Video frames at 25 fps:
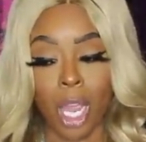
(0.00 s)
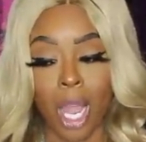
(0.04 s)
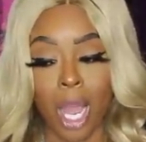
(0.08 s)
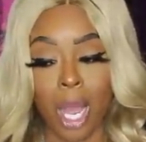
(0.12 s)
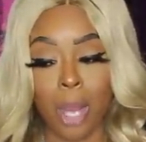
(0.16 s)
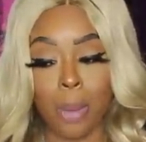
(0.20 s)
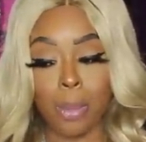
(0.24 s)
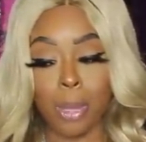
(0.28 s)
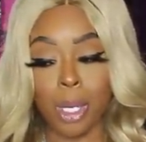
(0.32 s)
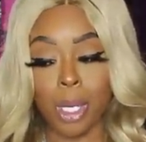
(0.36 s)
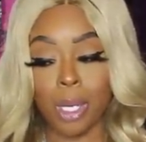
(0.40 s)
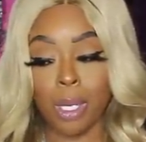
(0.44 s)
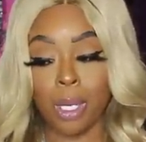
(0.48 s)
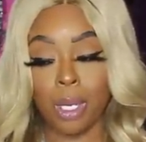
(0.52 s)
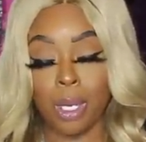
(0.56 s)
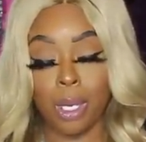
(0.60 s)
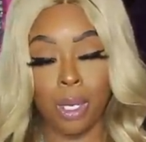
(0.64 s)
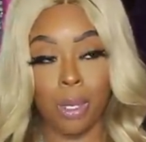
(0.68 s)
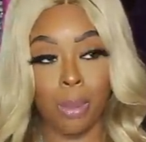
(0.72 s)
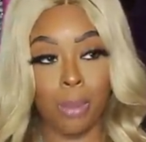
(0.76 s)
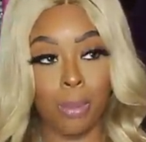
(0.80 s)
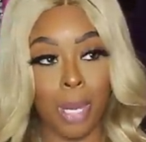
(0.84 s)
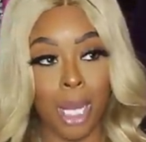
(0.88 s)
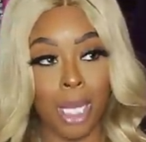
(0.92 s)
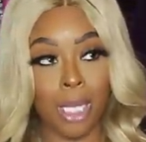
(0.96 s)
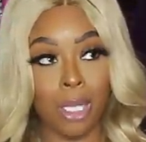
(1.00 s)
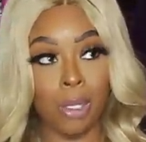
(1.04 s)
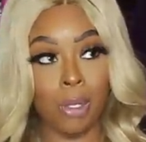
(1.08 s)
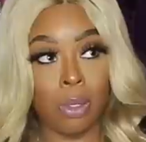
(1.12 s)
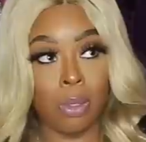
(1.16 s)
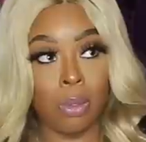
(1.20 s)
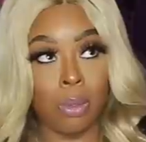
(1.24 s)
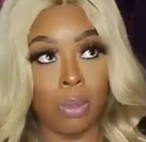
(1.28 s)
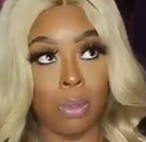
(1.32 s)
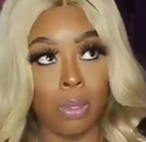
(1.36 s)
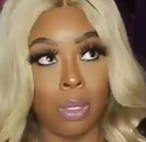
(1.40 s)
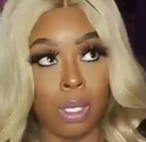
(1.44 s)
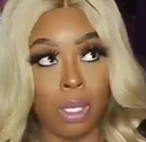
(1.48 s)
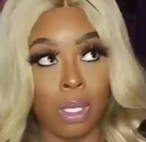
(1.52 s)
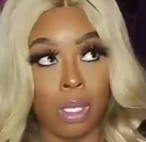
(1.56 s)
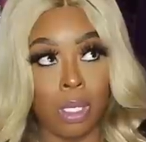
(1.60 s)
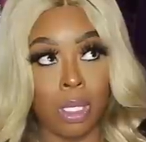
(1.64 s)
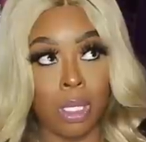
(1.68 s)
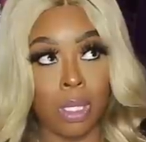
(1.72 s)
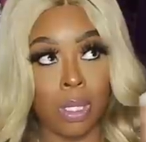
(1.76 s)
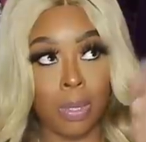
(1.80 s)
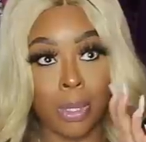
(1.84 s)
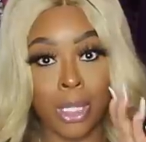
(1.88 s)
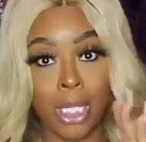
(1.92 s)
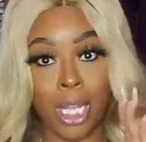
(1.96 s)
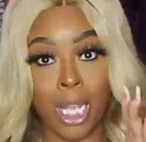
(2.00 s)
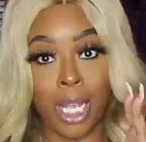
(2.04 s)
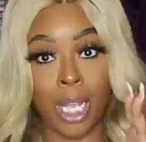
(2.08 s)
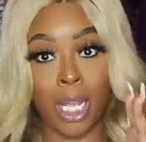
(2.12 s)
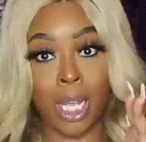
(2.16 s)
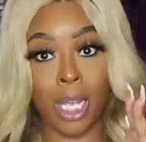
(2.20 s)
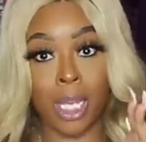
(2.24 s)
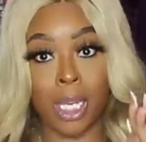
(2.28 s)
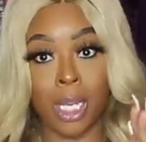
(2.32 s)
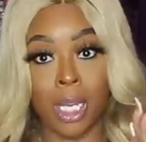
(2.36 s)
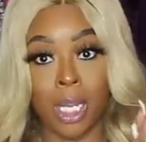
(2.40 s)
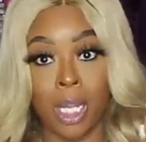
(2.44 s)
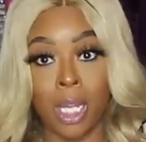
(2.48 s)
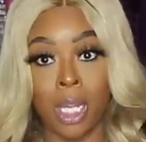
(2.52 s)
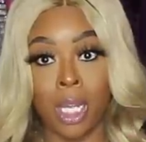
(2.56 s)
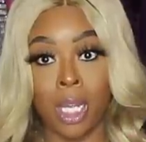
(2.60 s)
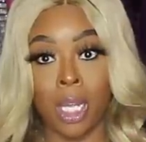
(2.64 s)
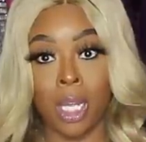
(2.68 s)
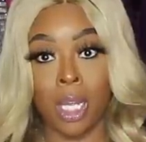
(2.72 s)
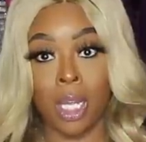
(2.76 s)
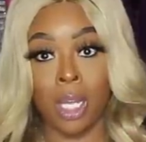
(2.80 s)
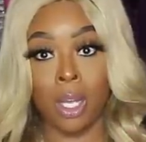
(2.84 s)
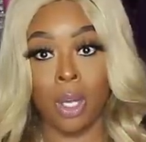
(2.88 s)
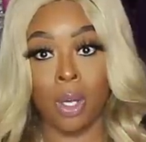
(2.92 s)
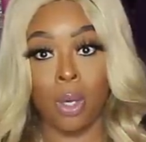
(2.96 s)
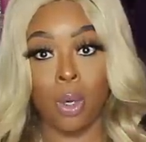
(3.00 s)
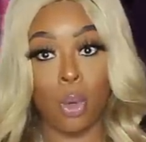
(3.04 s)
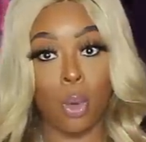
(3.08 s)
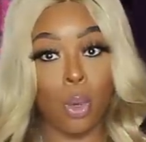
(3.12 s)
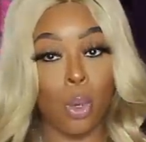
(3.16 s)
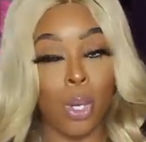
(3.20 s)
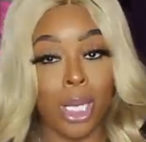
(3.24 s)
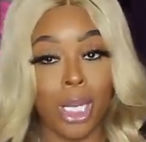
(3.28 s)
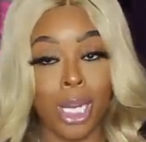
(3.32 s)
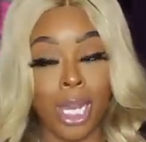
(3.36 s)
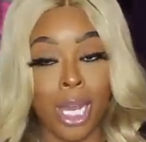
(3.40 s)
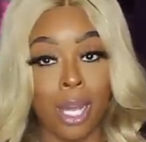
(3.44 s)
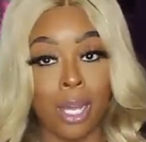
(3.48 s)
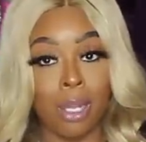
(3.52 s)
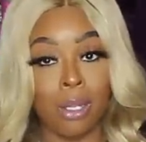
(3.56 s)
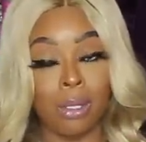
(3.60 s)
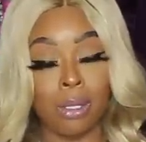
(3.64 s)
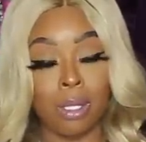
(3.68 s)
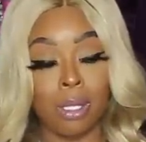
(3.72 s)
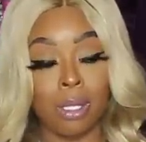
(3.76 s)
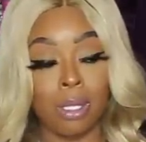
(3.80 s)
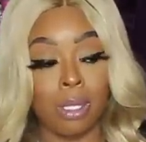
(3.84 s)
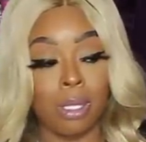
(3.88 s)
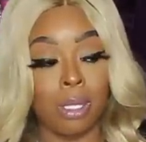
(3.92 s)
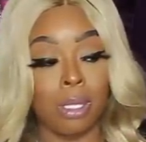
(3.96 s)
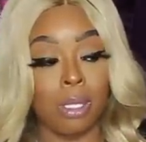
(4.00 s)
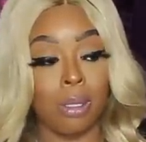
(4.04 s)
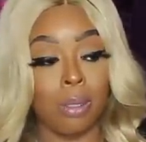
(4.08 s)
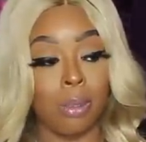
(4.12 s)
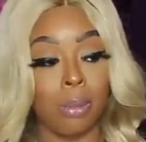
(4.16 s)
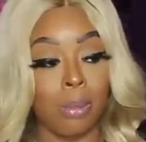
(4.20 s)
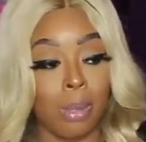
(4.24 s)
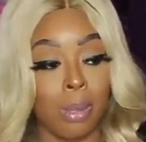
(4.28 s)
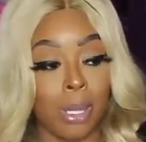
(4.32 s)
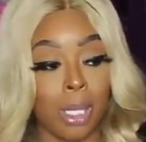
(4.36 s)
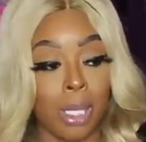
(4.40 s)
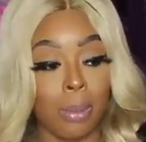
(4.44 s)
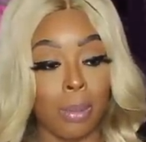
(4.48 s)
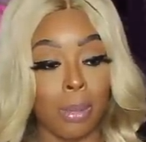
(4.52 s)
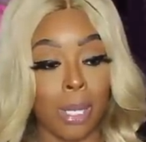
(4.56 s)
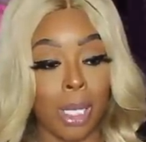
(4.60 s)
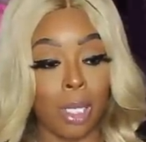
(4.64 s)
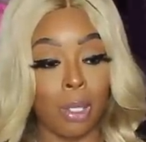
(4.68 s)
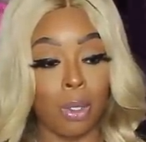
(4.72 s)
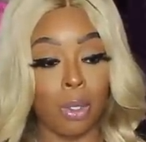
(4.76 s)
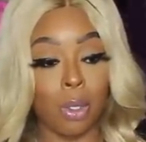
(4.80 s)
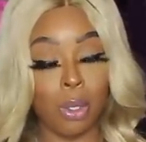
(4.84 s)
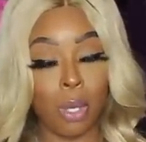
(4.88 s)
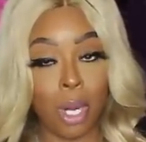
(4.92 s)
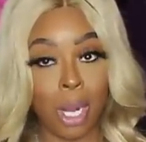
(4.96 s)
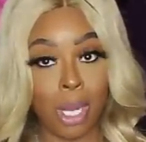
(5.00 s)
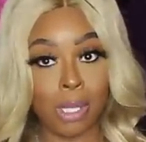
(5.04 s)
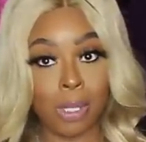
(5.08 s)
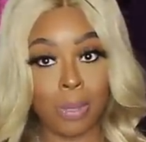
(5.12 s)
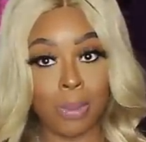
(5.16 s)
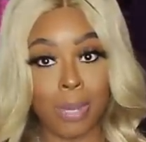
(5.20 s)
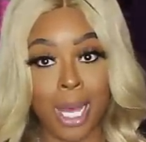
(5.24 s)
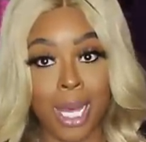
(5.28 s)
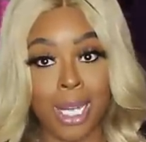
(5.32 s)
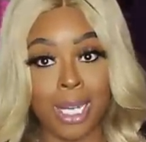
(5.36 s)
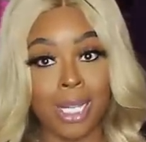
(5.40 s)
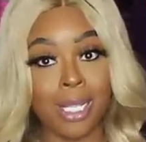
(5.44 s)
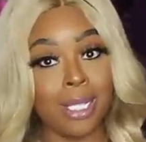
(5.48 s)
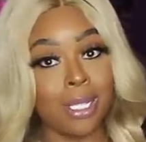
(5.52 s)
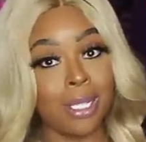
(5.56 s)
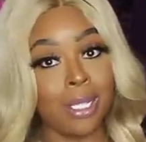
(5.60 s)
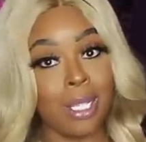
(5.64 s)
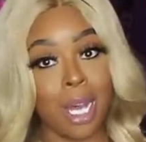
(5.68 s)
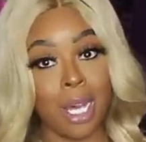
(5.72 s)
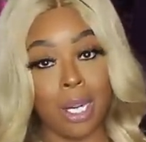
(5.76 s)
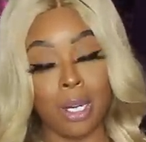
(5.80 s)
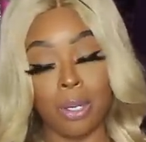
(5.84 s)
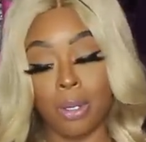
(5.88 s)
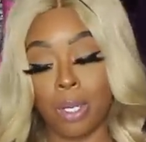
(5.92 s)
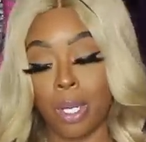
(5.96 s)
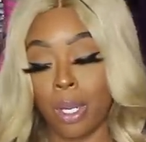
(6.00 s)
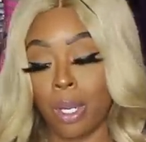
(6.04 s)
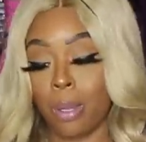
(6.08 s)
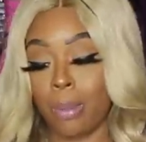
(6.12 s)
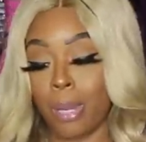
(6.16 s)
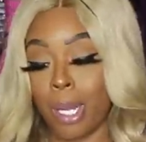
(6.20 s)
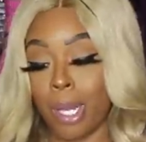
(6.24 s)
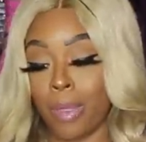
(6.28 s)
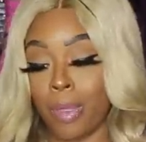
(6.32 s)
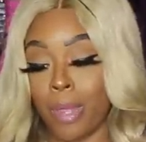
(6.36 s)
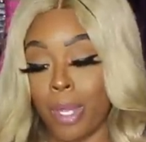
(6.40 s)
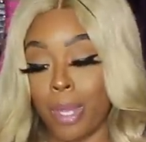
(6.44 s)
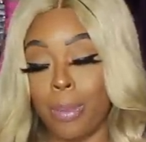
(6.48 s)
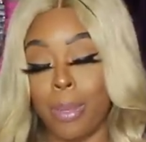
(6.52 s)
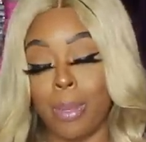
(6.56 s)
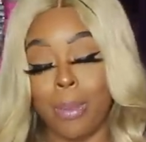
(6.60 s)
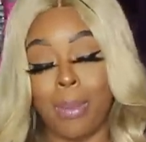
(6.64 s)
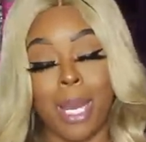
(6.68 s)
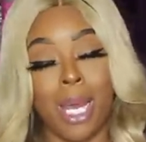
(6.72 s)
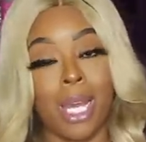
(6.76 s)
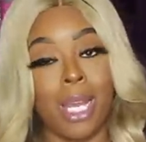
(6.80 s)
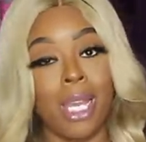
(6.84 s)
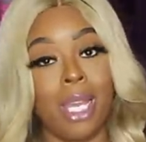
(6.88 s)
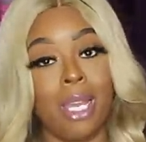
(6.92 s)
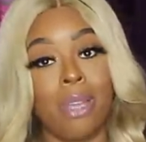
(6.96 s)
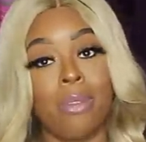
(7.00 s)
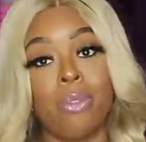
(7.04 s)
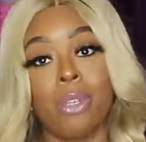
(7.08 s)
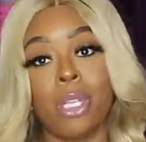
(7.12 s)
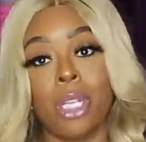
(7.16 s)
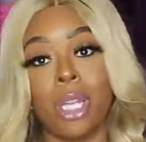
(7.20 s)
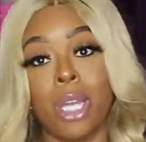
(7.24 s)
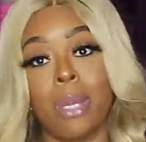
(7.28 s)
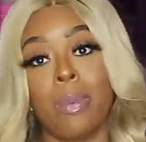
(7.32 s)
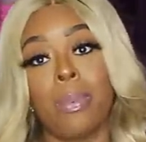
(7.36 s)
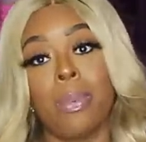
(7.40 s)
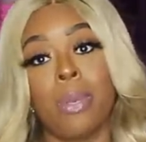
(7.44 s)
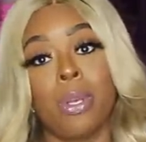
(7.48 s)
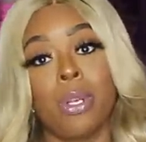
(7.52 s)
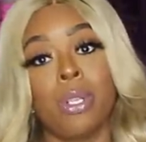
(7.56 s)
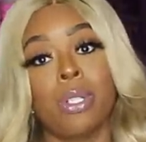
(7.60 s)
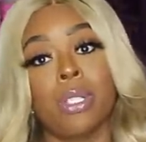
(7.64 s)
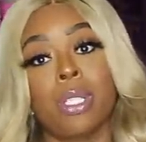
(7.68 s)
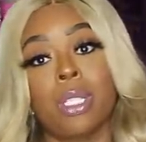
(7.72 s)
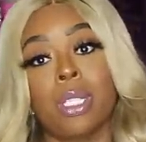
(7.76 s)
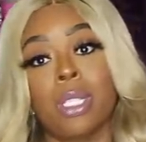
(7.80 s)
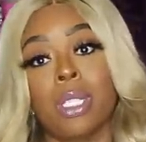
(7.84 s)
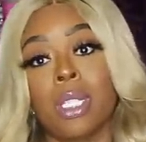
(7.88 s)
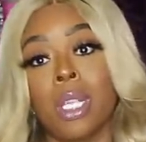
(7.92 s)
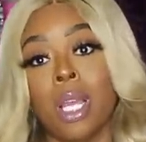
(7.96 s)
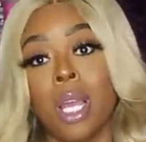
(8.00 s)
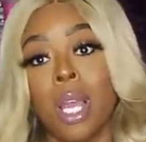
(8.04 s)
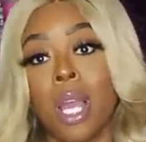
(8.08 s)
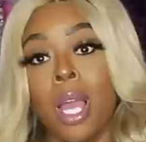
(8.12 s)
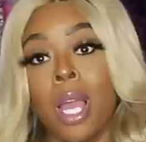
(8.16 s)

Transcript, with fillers: I'm my little stand going out, my, my little crossbodies. I don't care about that, but my everyday purses